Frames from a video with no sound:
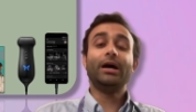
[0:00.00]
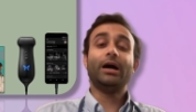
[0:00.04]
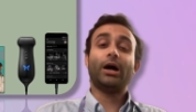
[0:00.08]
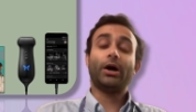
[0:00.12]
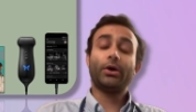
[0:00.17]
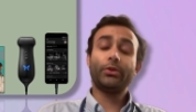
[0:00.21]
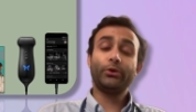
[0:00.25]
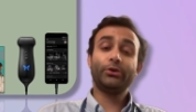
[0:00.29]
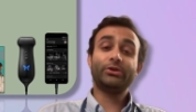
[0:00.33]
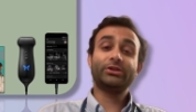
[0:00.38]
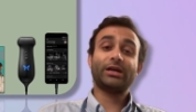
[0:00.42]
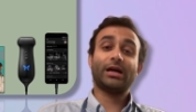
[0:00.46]

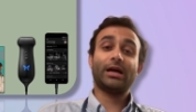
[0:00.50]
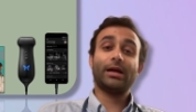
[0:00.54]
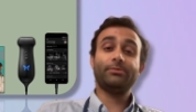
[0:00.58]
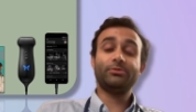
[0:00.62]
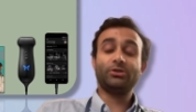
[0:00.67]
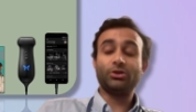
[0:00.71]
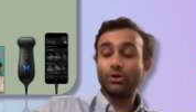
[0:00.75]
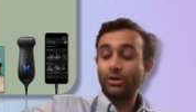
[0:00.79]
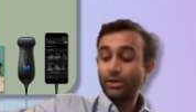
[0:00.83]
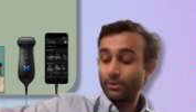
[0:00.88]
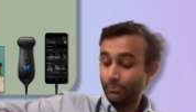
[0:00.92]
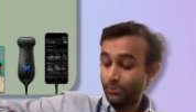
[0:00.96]
Other times,
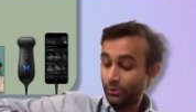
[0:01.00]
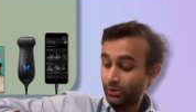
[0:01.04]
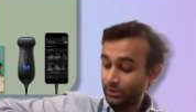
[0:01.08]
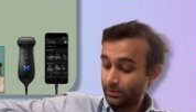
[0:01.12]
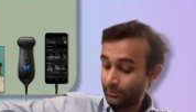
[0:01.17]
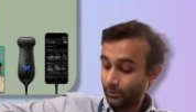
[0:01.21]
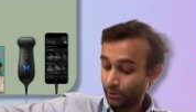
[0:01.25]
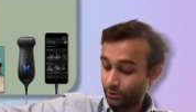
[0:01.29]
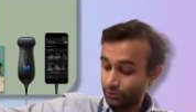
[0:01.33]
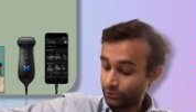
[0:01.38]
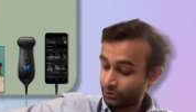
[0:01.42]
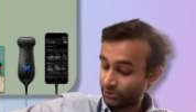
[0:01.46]
you can put the
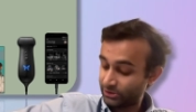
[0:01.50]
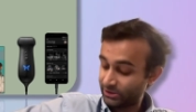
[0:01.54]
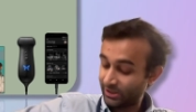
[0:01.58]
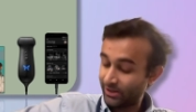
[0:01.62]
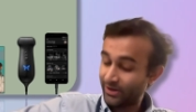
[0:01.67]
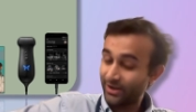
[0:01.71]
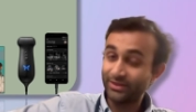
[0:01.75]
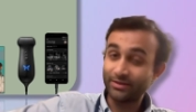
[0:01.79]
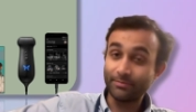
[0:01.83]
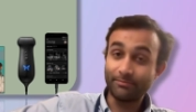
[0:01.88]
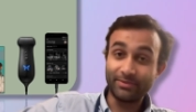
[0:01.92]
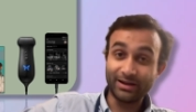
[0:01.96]
ultrasound
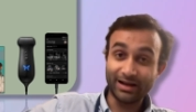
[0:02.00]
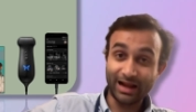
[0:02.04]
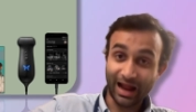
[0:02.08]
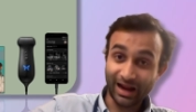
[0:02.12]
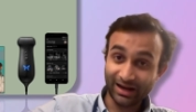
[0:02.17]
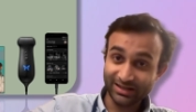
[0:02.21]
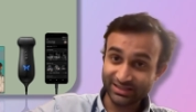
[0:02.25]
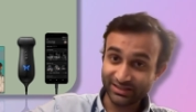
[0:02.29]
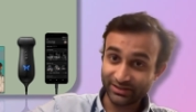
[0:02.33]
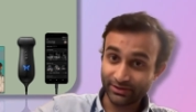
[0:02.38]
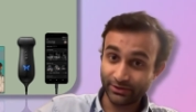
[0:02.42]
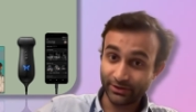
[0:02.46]
at the
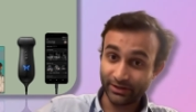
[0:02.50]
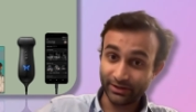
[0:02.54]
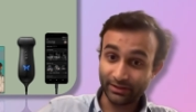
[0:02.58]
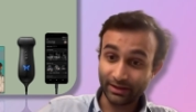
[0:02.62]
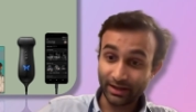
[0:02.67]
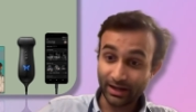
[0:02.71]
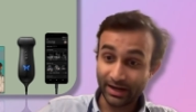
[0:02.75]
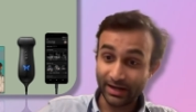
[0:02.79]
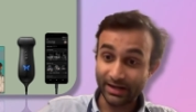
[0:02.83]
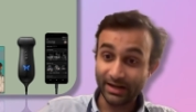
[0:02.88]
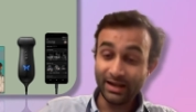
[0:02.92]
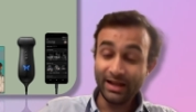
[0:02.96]
mid-axillary
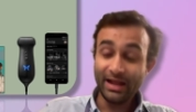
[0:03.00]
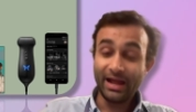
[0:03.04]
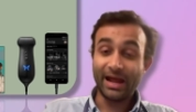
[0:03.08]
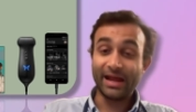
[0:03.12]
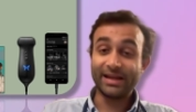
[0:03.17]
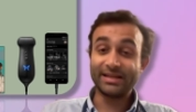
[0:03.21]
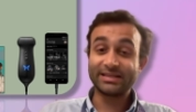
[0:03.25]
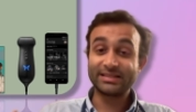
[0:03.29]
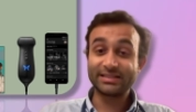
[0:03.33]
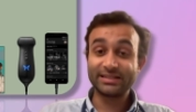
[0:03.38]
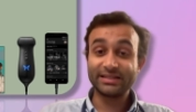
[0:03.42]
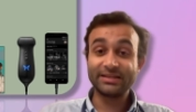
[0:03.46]
line
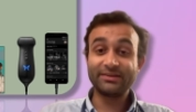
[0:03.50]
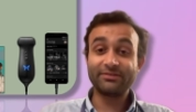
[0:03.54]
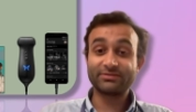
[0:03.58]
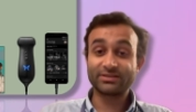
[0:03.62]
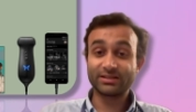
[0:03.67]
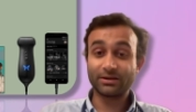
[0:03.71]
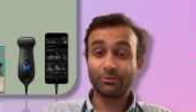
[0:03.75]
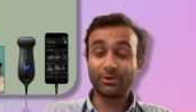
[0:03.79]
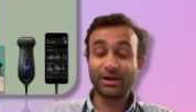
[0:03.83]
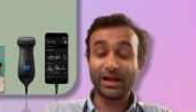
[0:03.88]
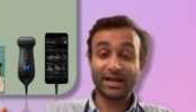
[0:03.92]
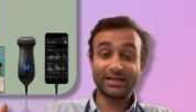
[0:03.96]
and see if
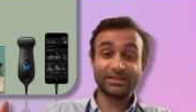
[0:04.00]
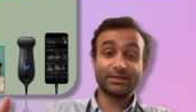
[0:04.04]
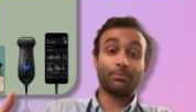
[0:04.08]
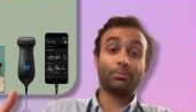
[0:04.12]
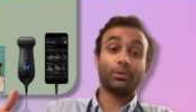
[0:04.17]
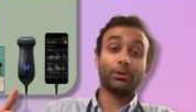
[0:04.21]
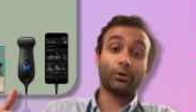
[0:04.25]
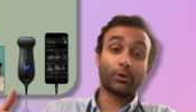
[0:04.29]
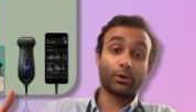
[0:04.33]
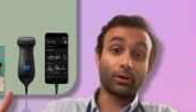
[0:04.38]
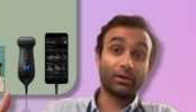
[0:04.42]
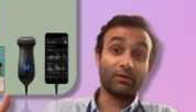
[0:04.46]
someone has a
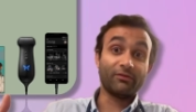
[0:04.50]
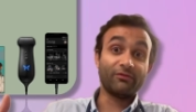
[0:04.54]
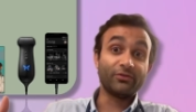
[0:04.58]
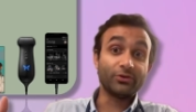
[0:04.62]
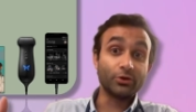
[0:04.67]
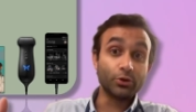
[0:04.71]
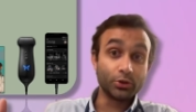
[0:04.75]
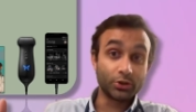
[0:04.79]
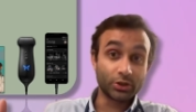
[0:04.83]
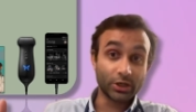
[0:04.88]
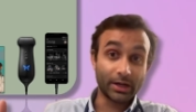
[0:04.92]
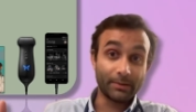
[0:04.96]
pleural
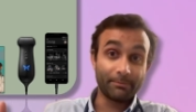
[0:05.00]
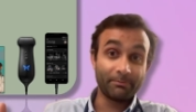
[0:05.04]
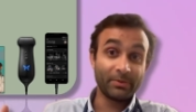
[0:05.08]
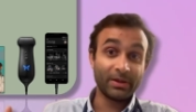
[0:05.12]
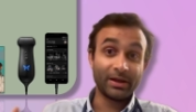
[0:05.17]
effusion.